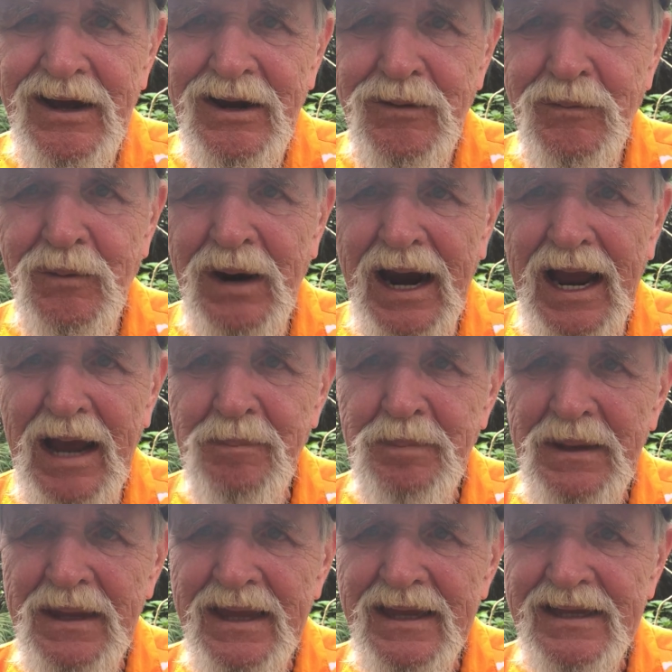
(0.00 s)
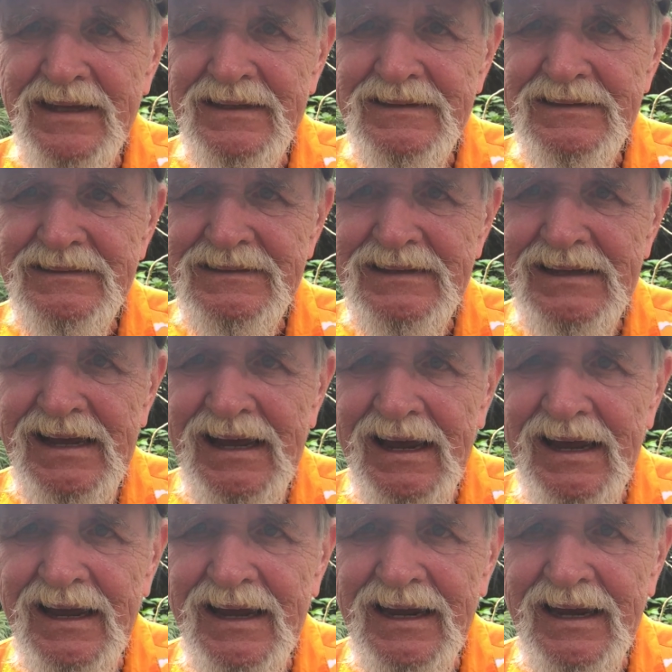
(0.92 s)
we're happy,
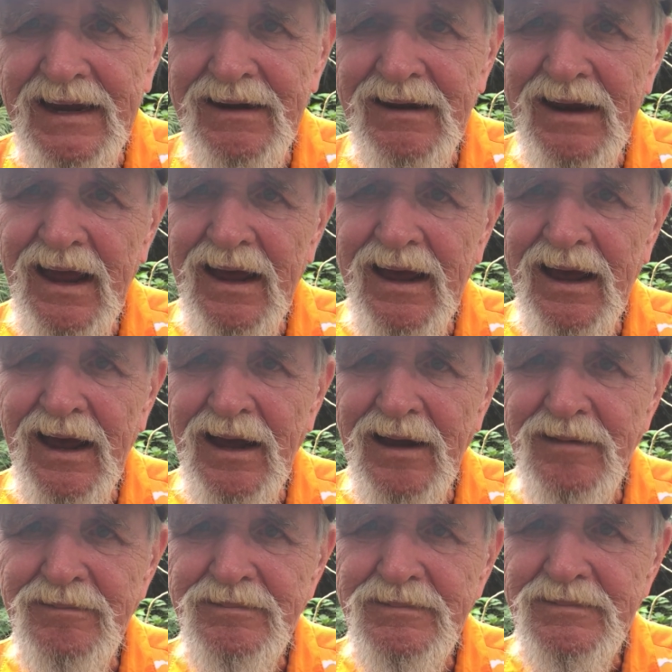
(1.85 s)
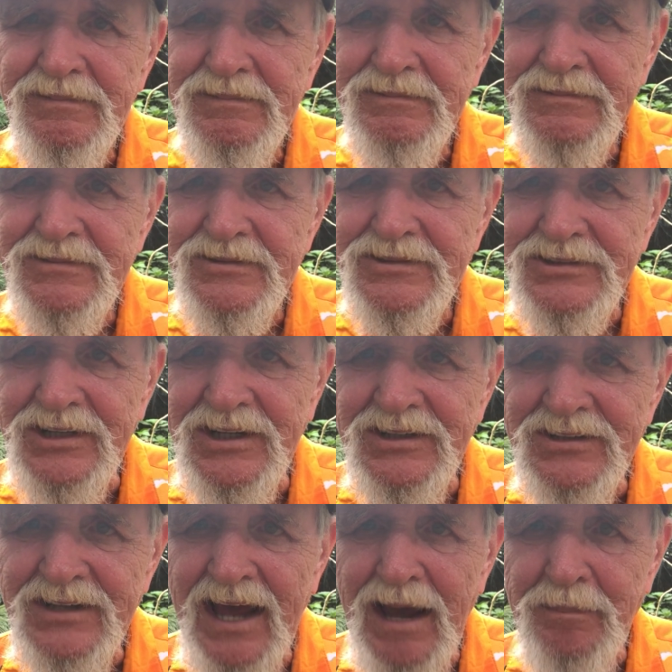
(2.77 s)
and
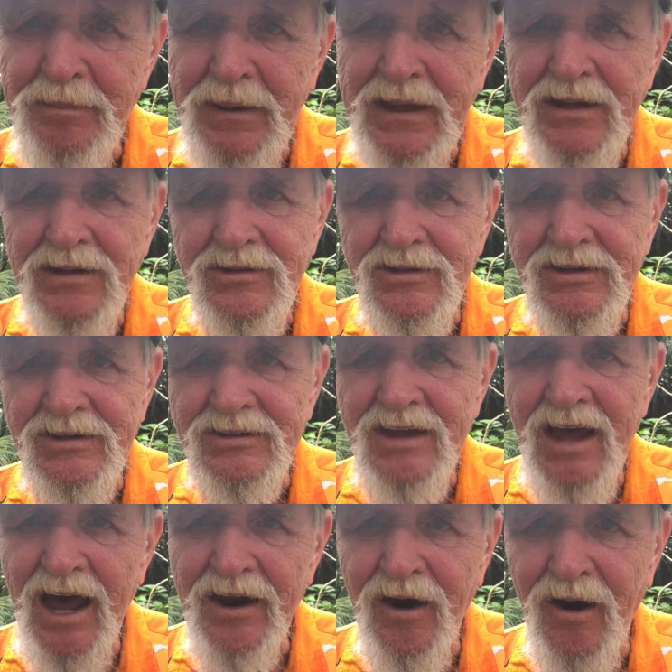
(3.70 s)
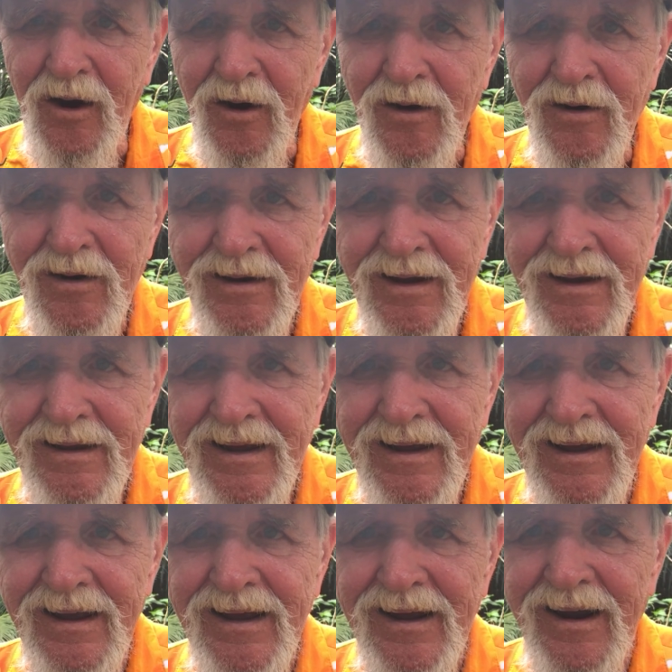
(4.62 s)
she's happy. She's got her
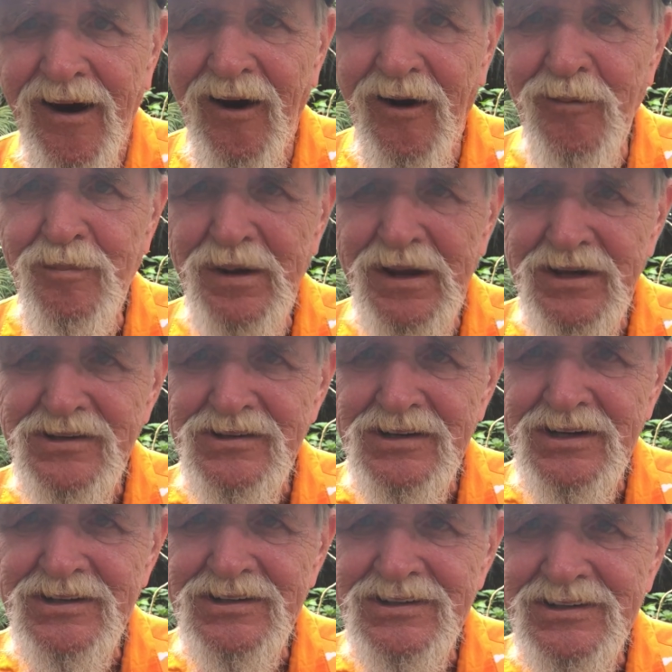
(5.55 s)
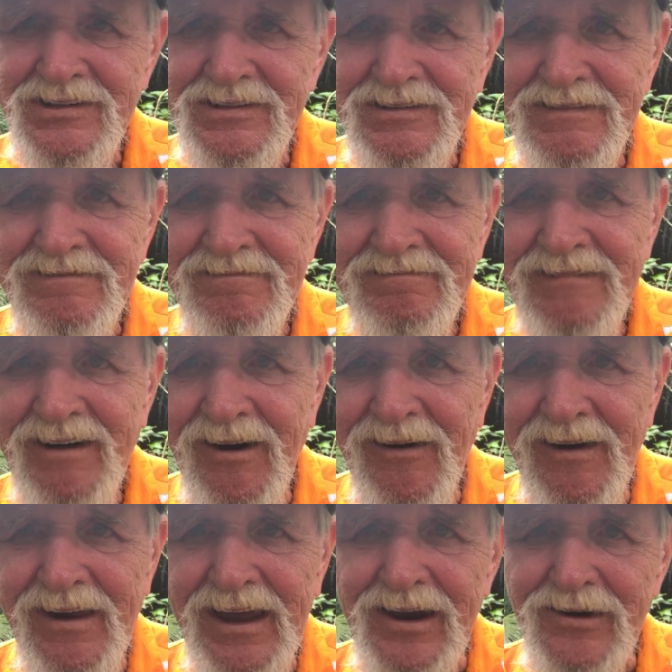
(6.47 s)
business, her
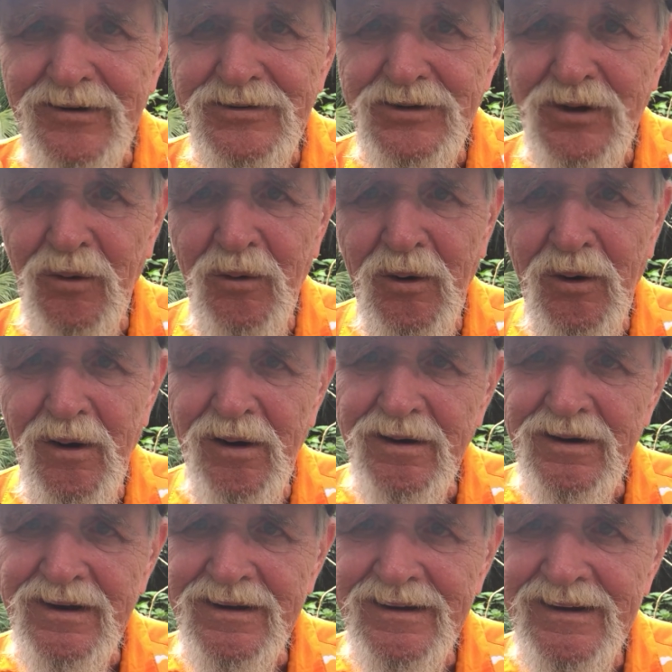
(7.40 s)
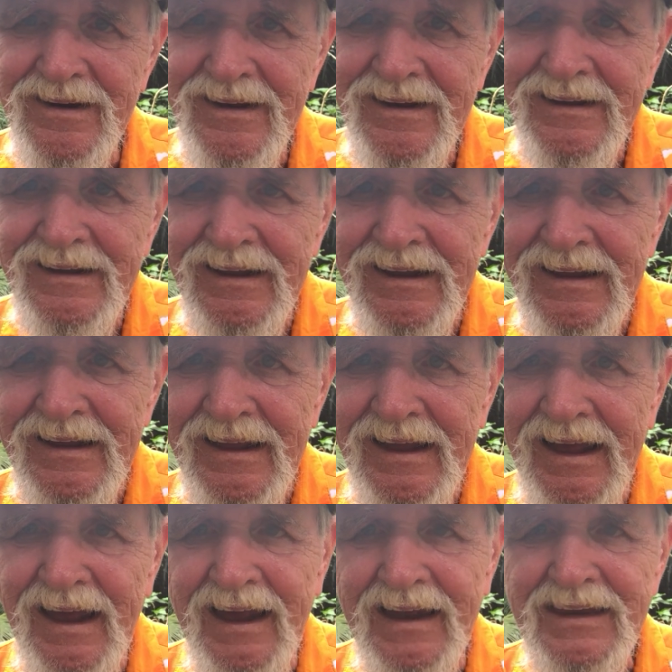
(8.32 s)
liquor store.
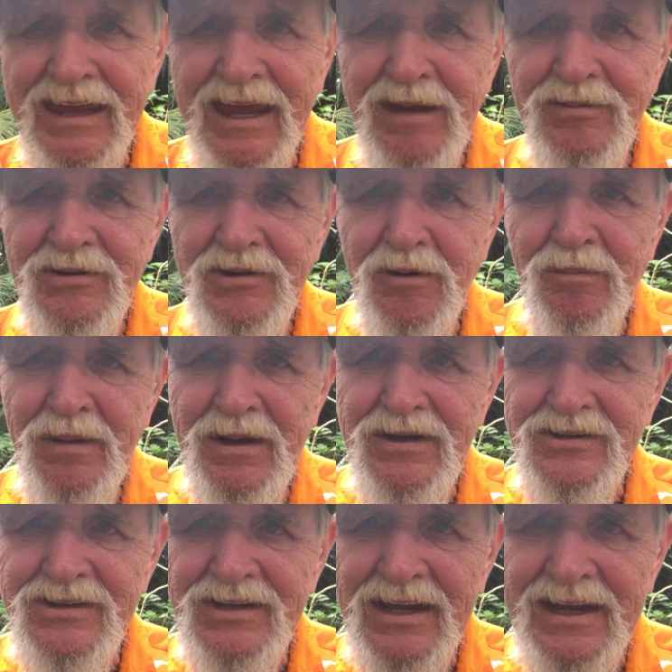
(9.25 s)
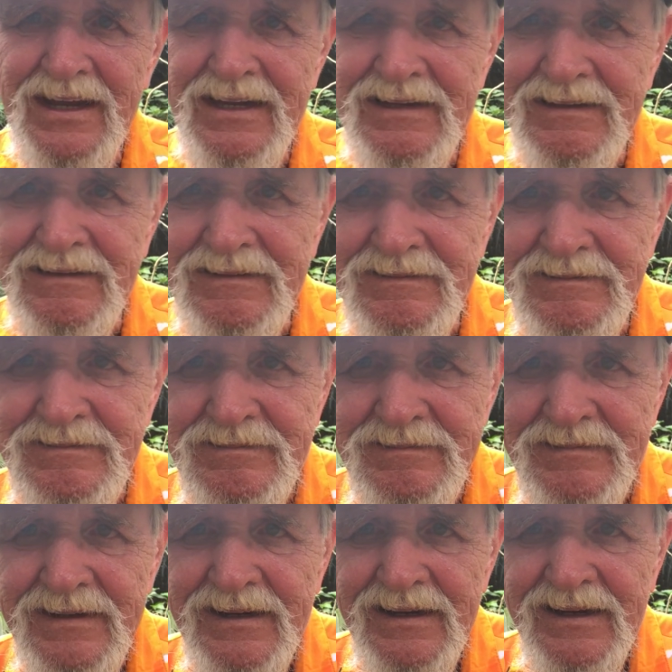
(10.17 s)
That keeps her busy.
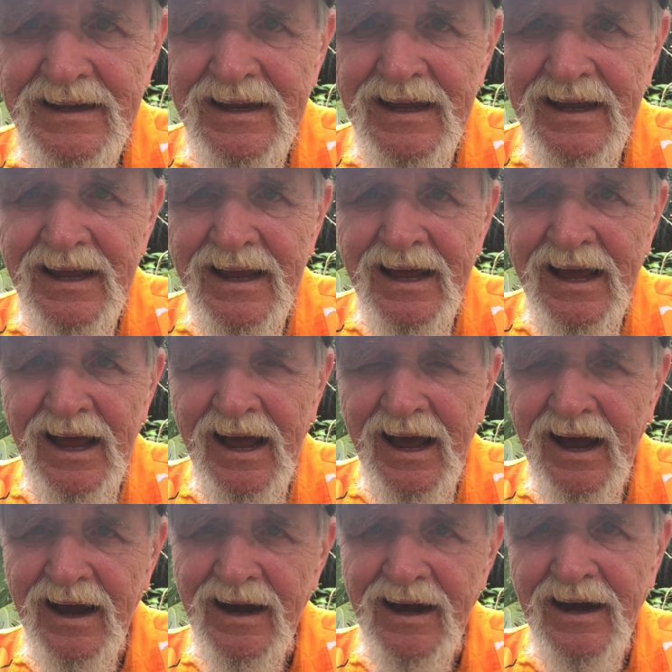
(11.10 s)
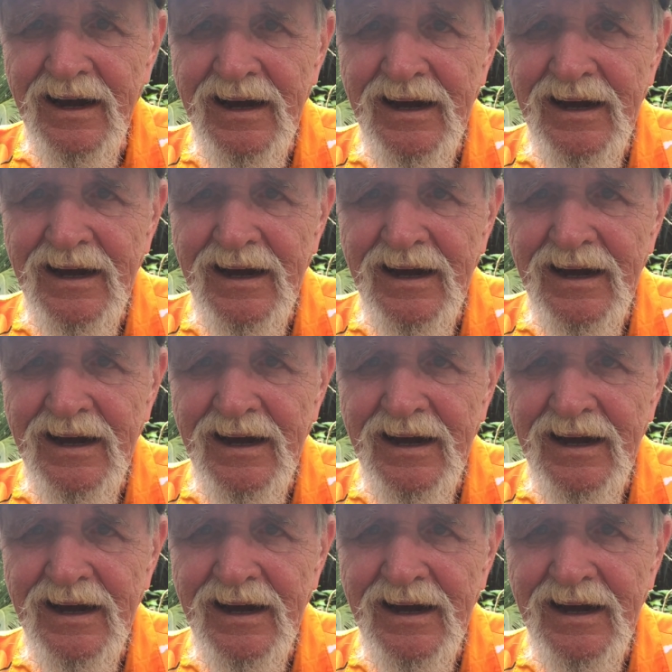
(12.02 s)
Uh,